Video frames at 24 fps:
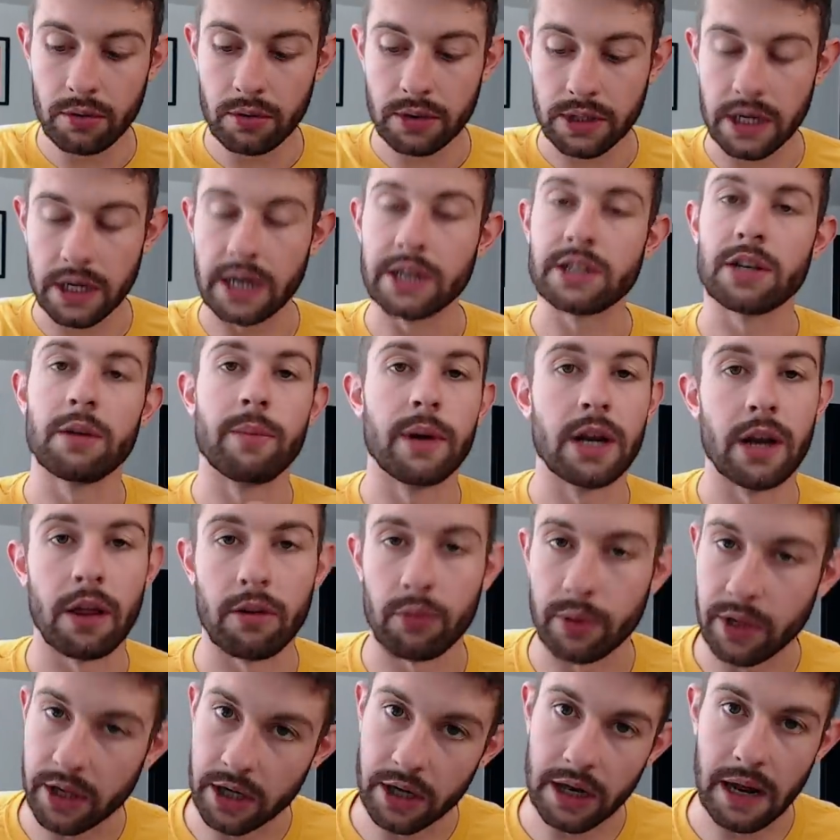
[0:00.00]
Today's going to be another
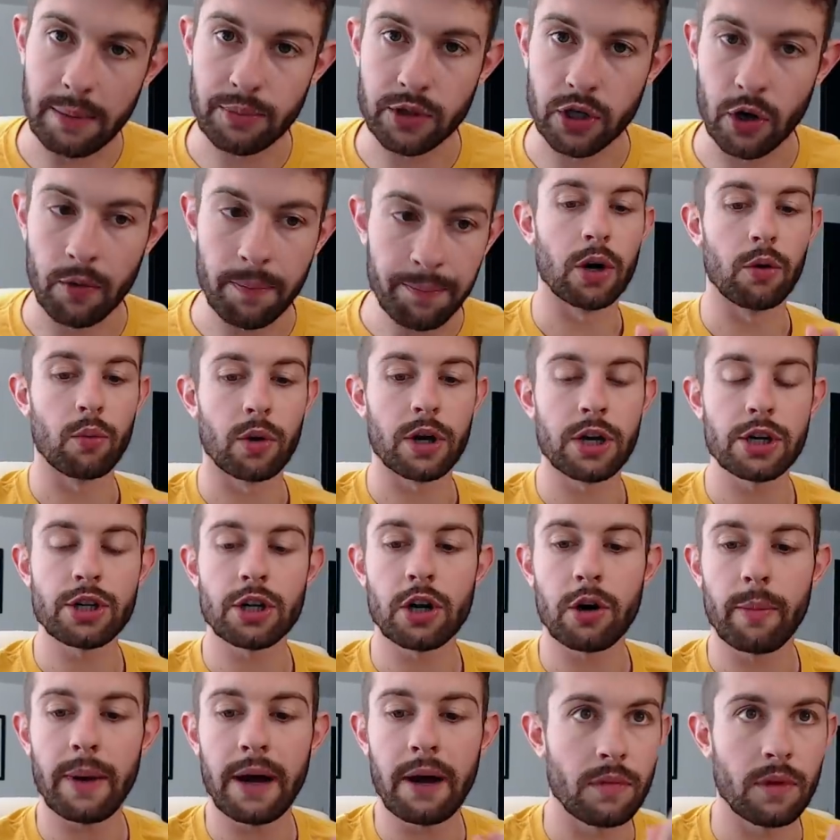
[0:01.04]
really good episode. We're going to talk
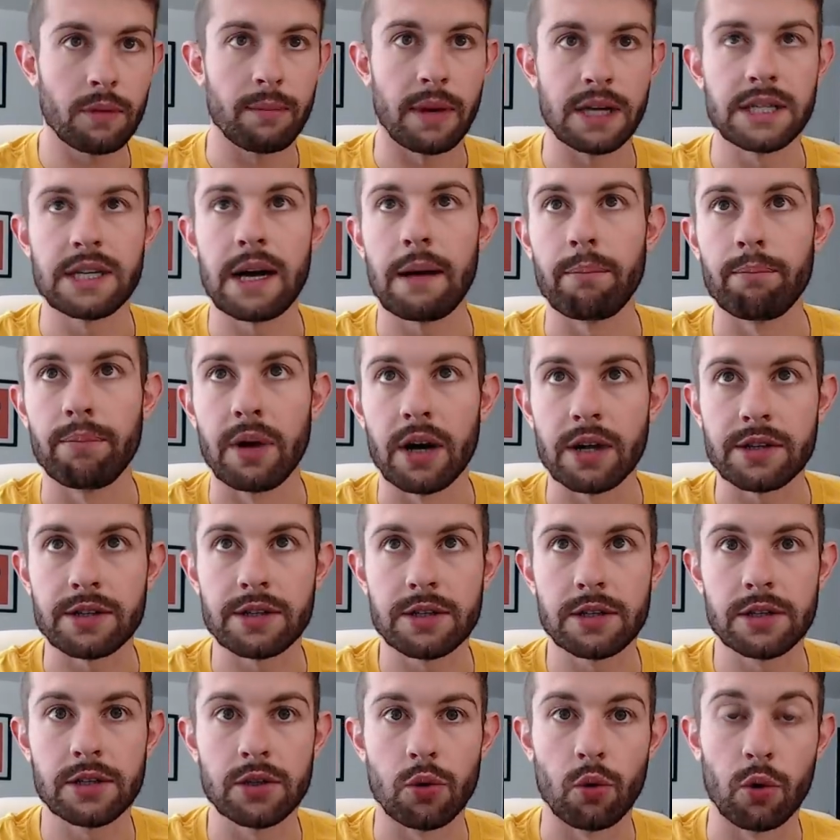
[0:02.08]
about my top
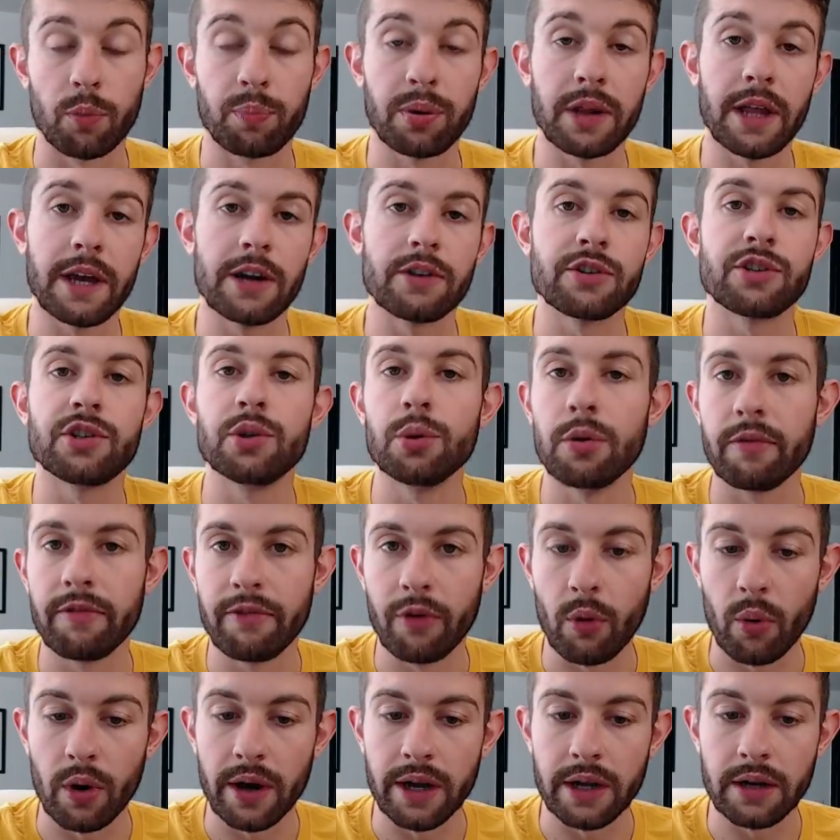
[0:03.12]
busts or players to
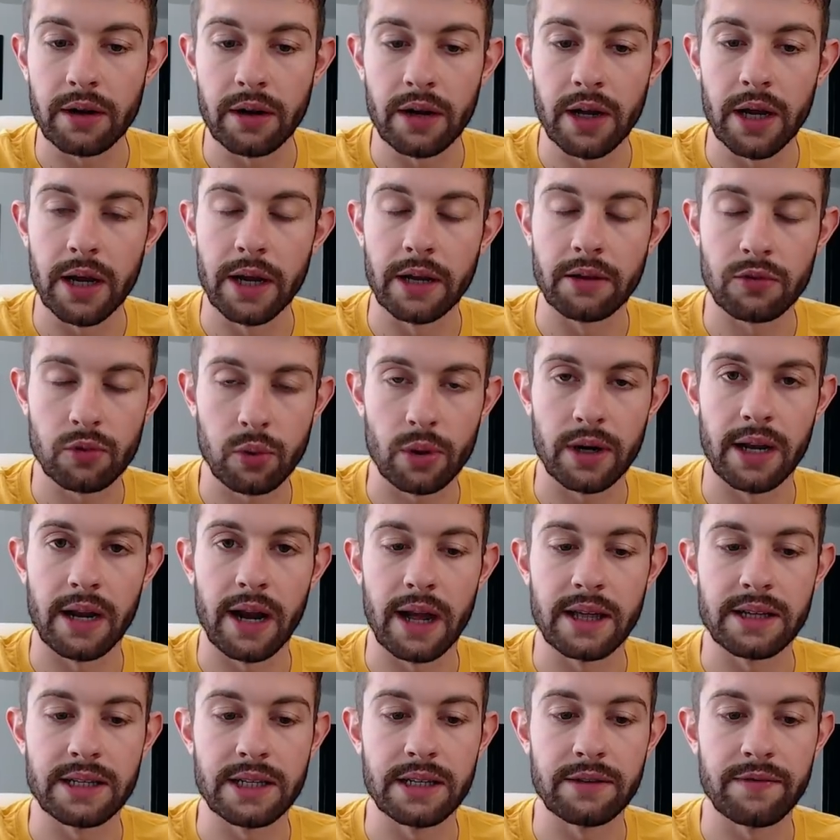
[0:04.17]
avoid in
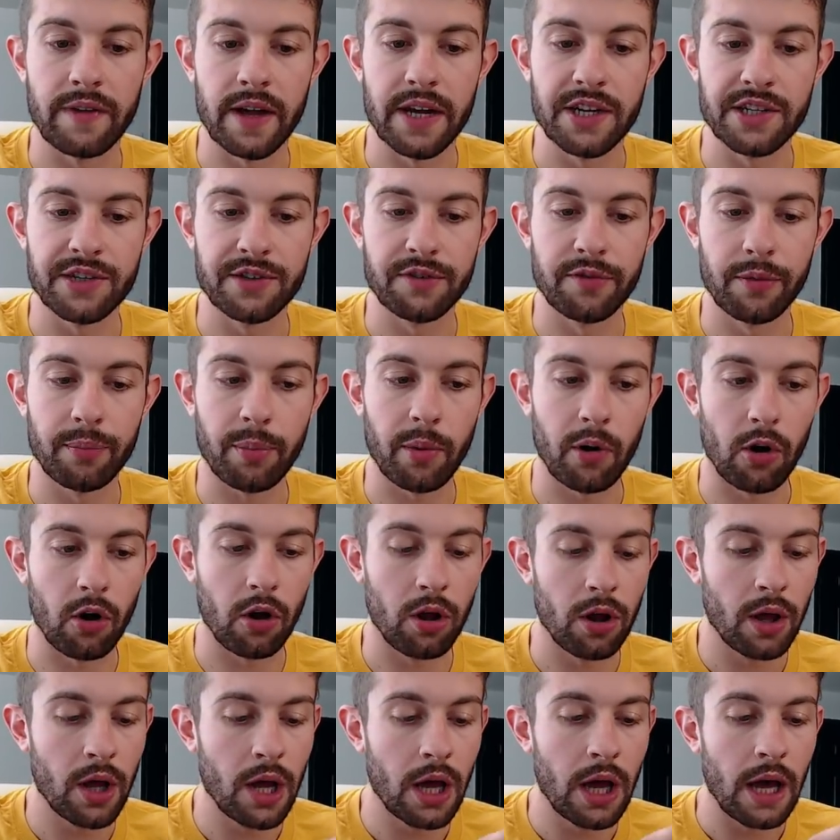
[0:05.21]
2019 fantasy
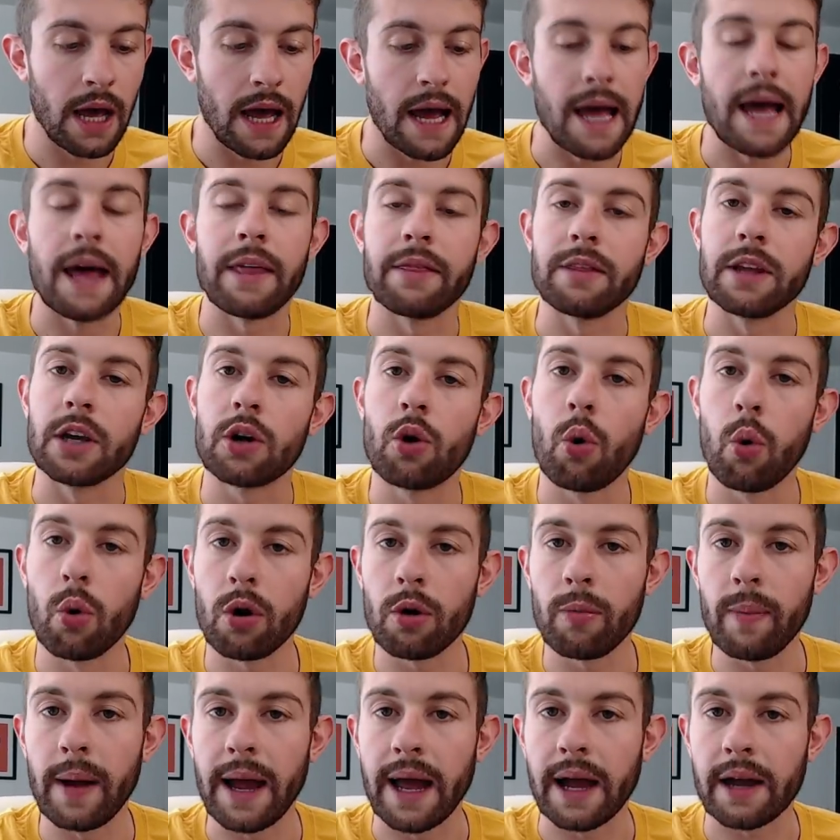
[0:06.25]
football at the
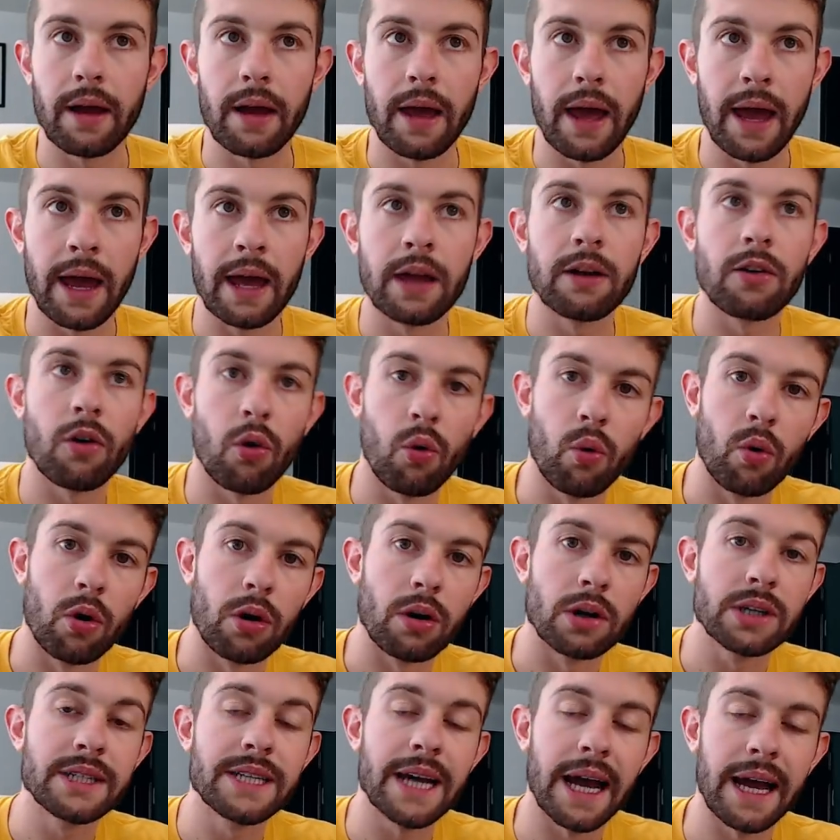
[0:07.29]
quarterback and
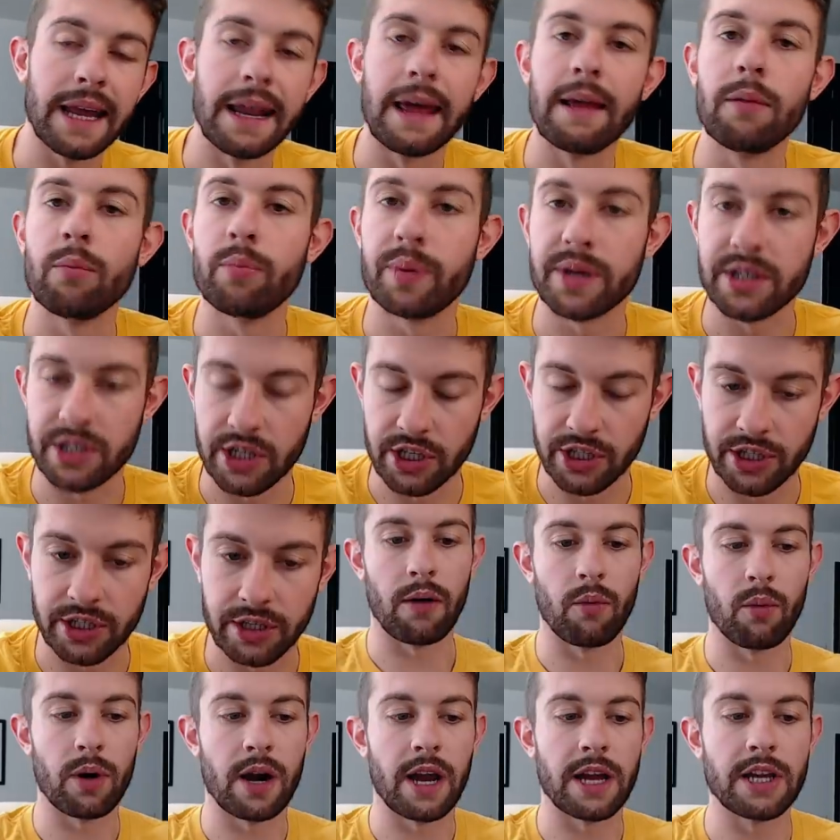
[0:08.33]
or tight end position.
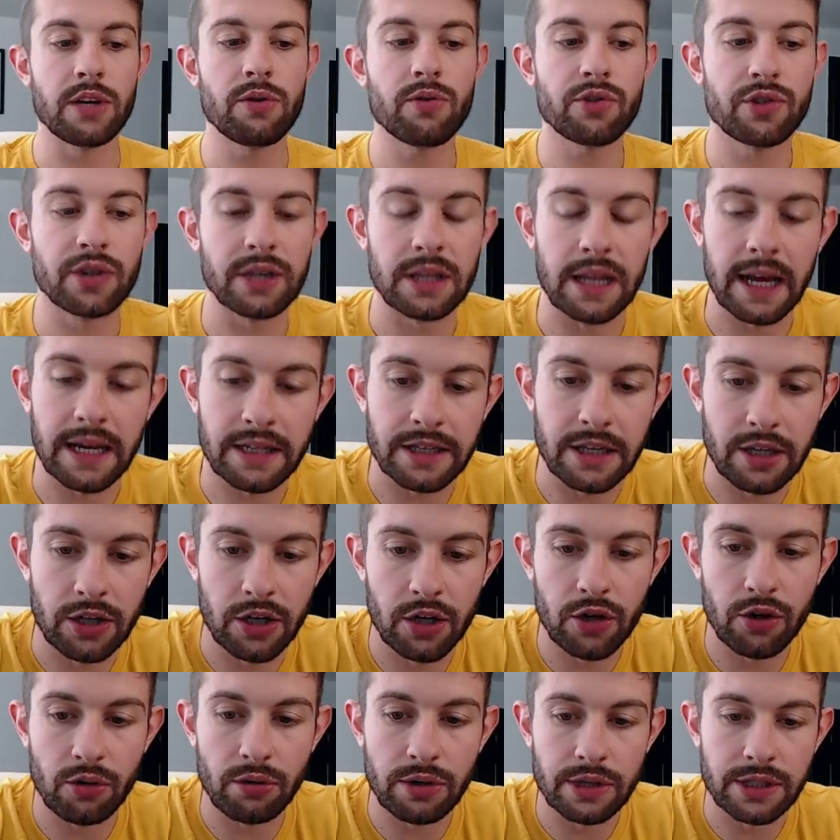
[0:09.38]
What I usually like to
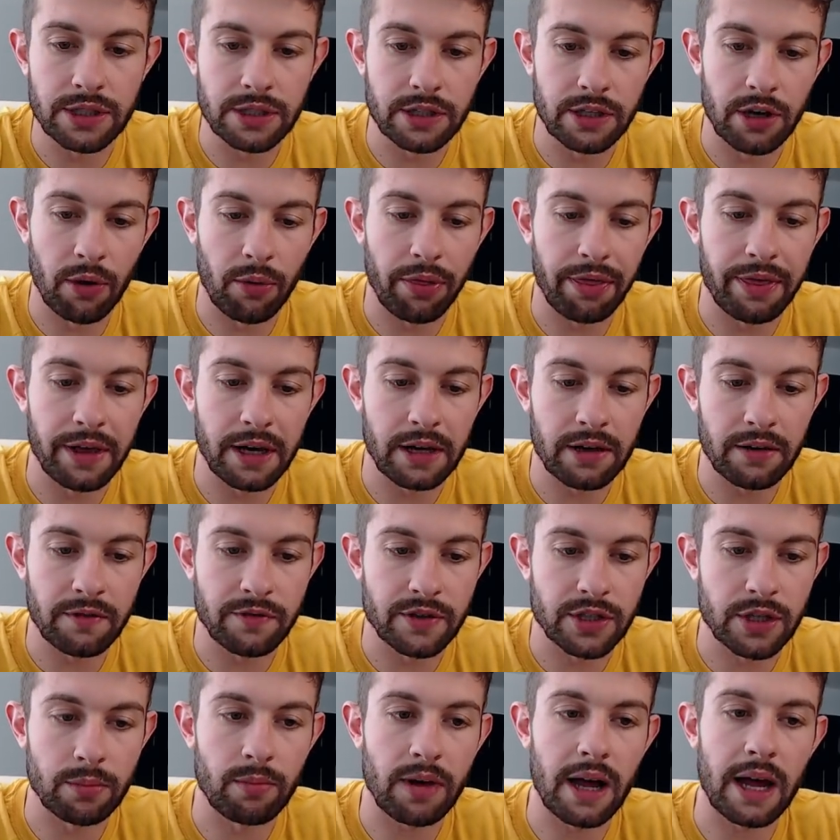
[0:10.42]
do is, you know, think of
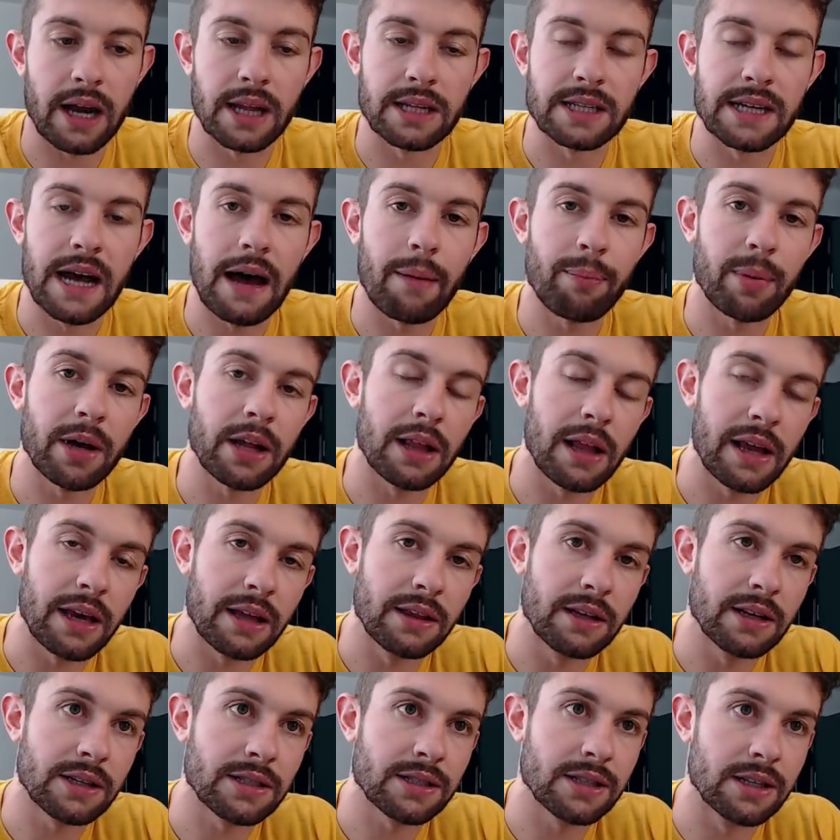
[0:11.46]
some kind of topic like
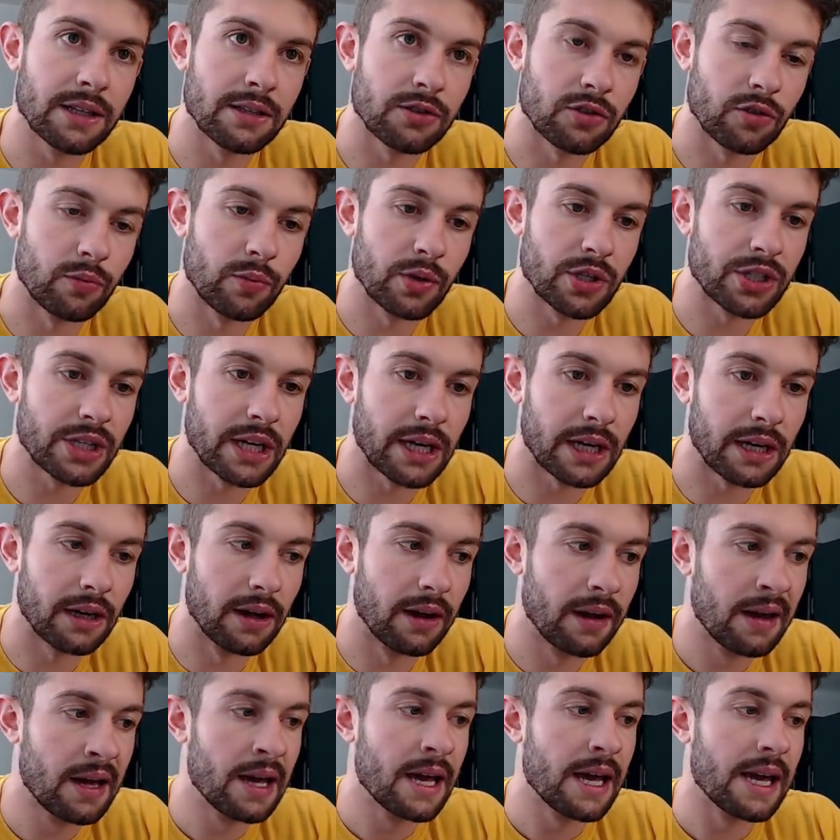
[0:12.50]
this, and it's almost like an
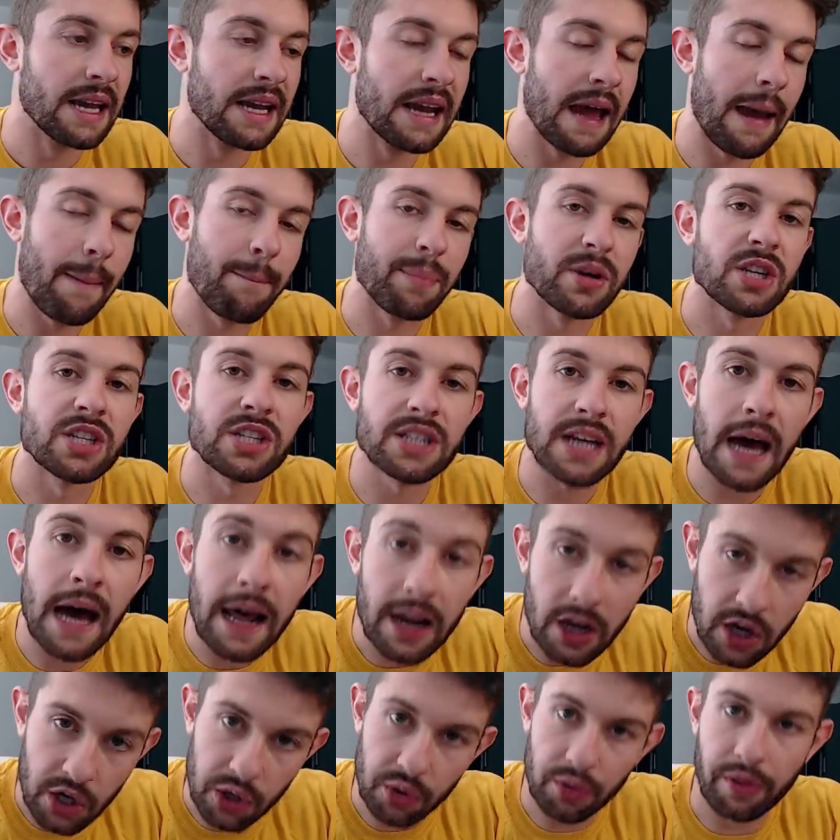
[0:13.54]

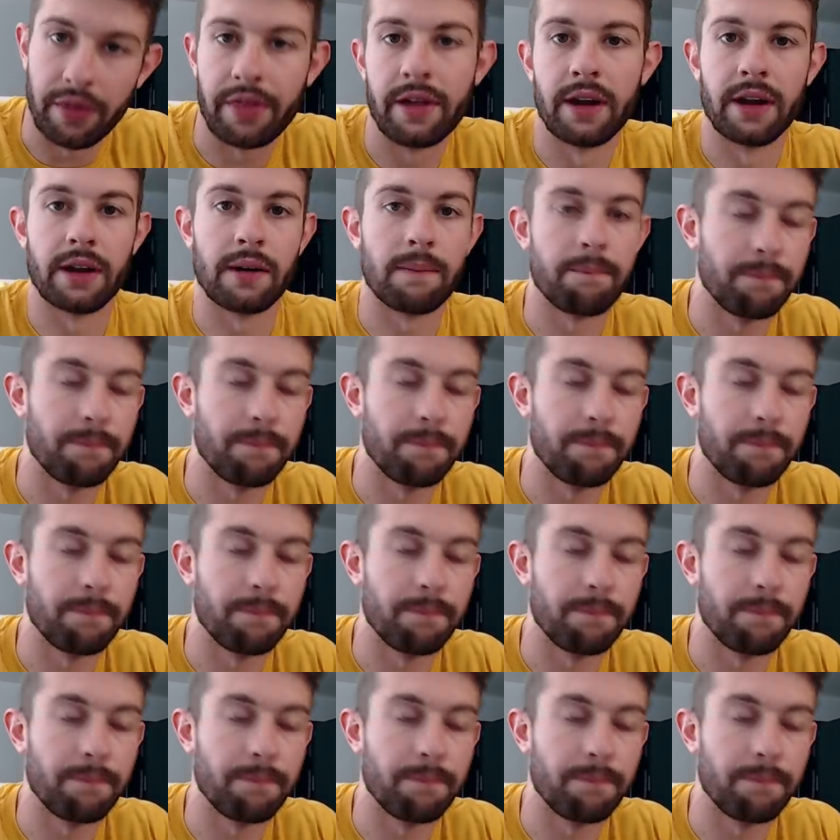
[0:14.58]
episodical thing.